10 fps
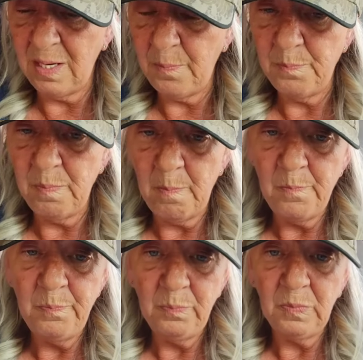like
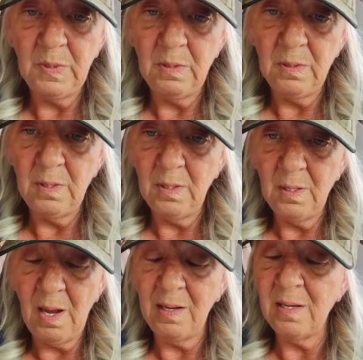
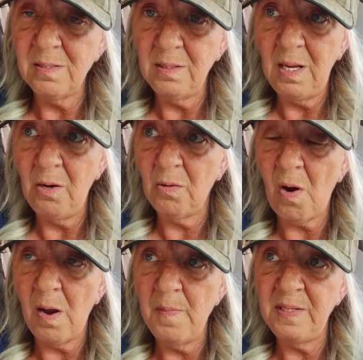I can hear
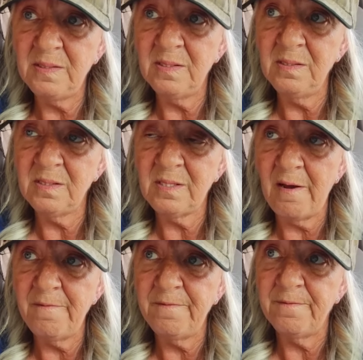comments and
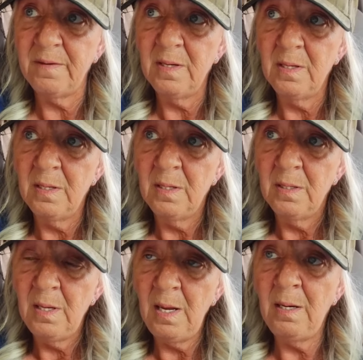stuff
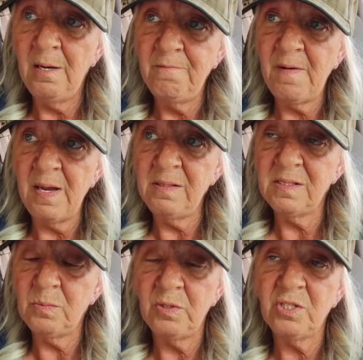and
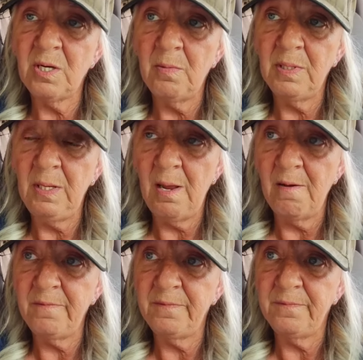advice, which I would
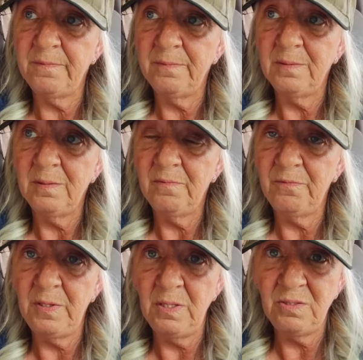love
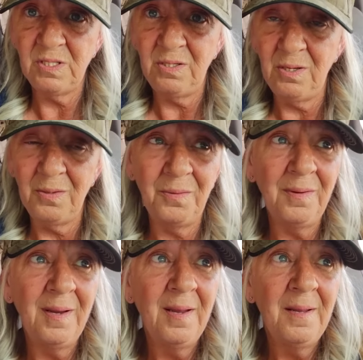for you to do.
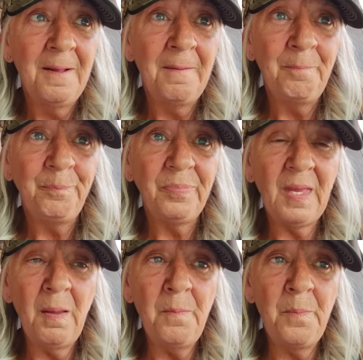
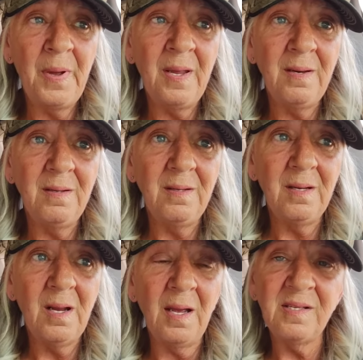But
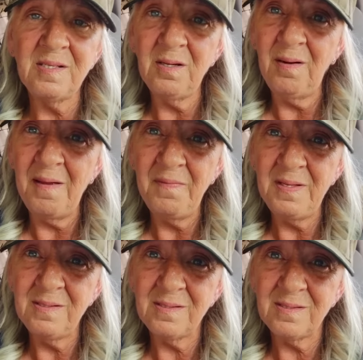I still have
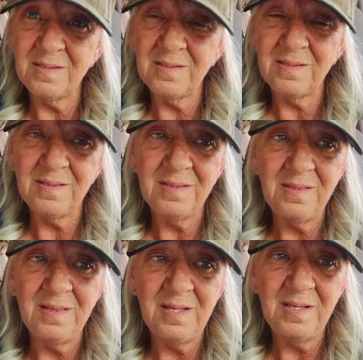these
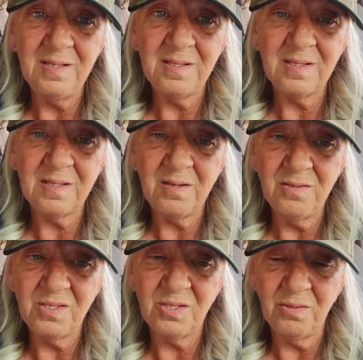
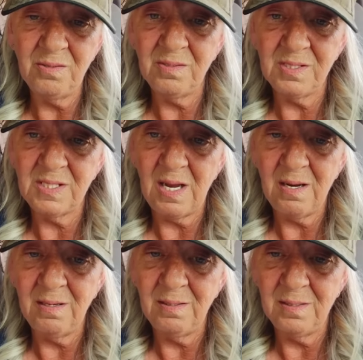concerns,
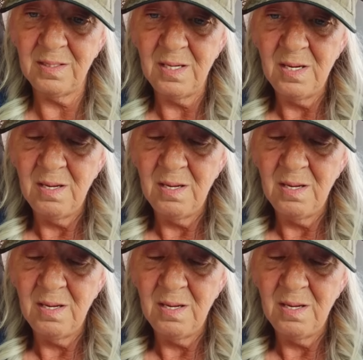and